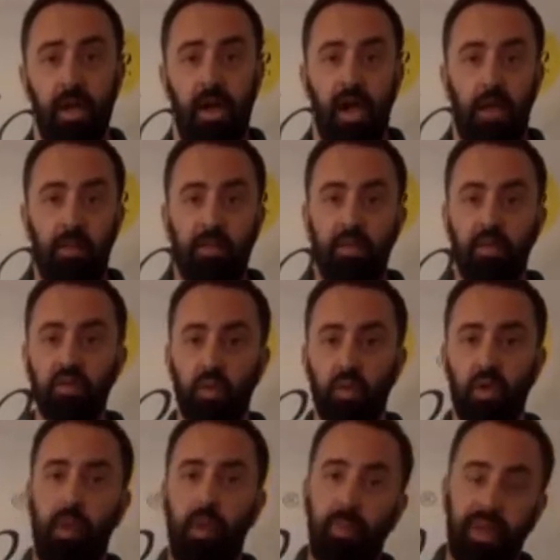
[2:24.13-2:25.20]
And those
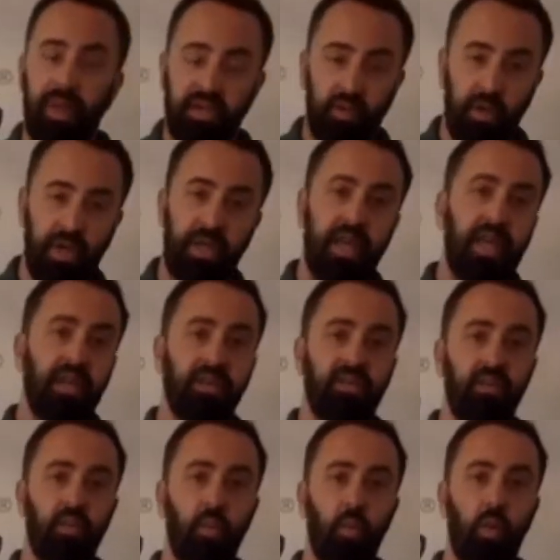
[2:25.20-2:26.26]
work by penetrating
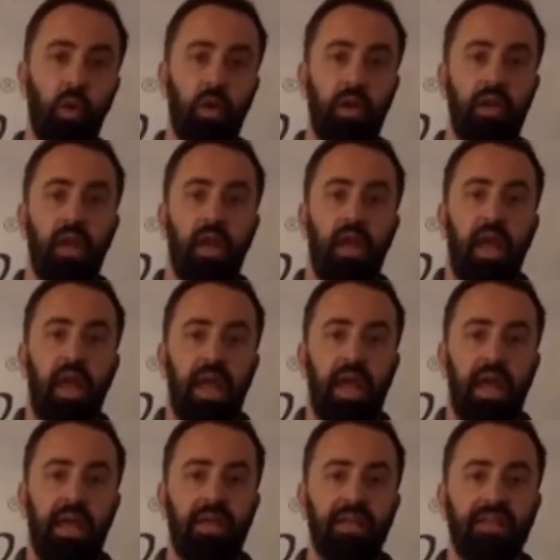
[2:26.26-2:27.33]
into the wood
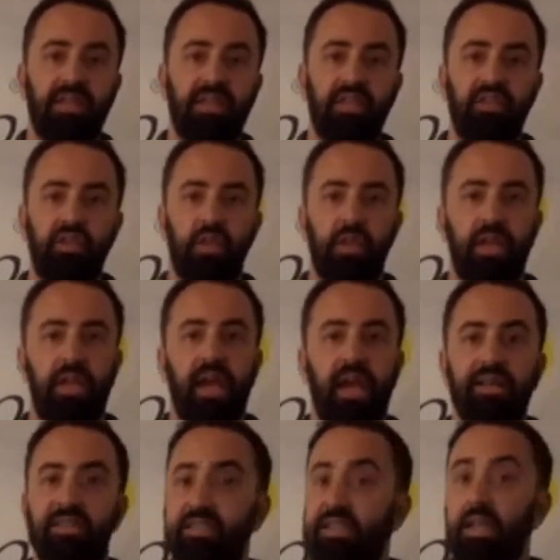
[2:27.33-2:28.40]
and essentially
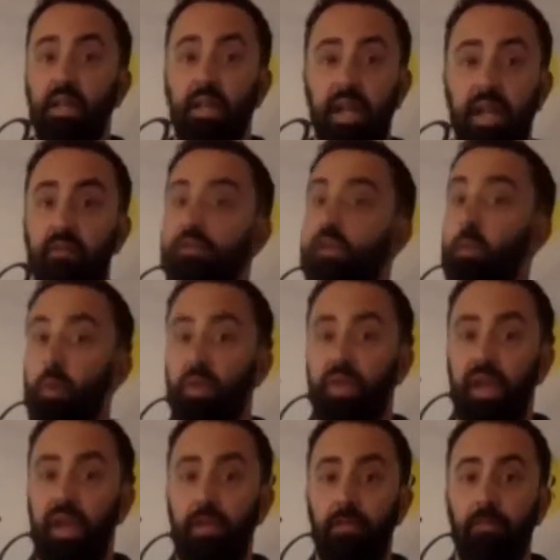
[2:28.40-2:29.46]
sealing it from
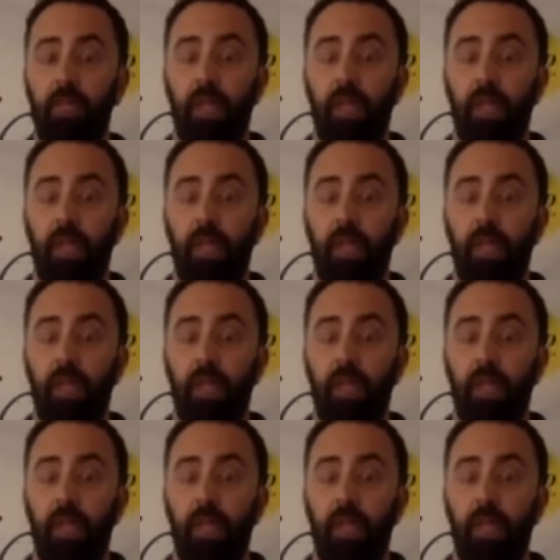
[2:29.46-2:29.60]
within.